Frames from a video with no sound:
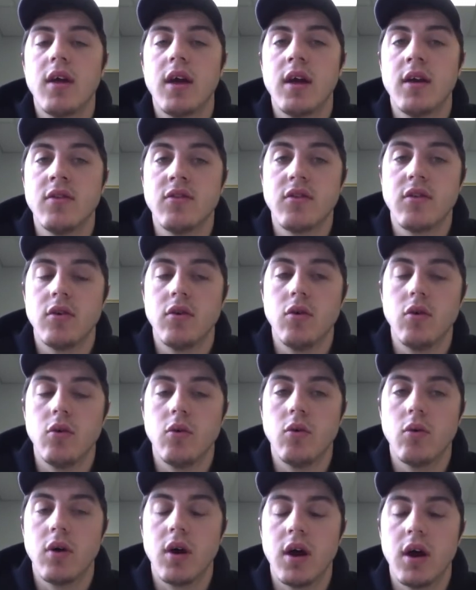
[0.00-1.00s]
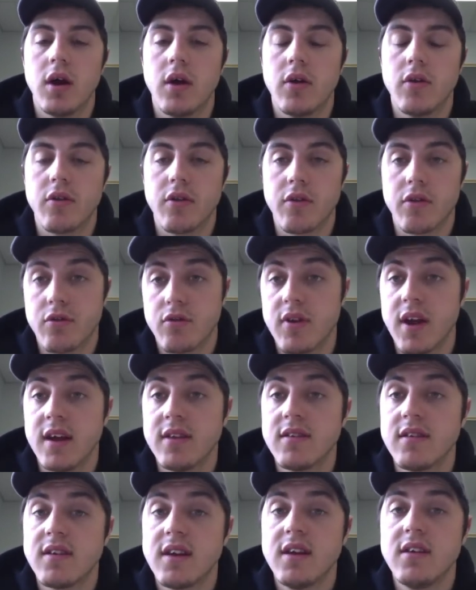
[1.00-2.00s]
into the 3
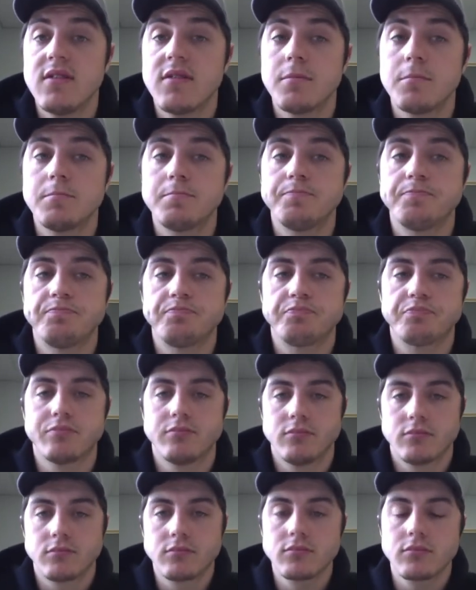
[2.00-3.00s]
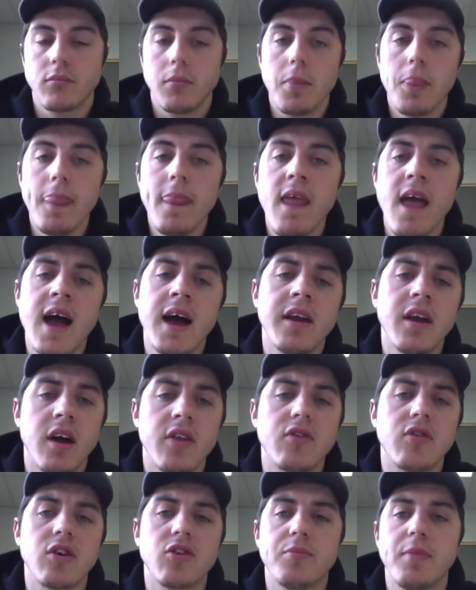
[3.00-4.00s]
entities and
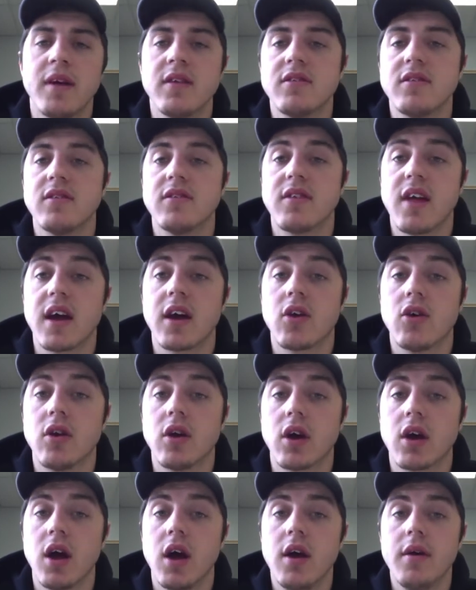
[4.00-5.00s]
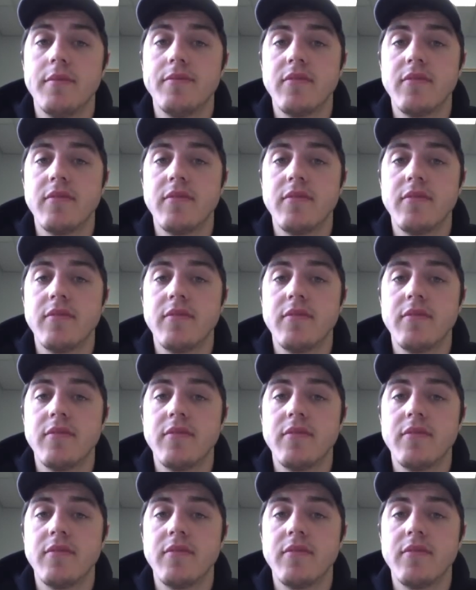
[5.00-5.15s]
other expenses that could occur.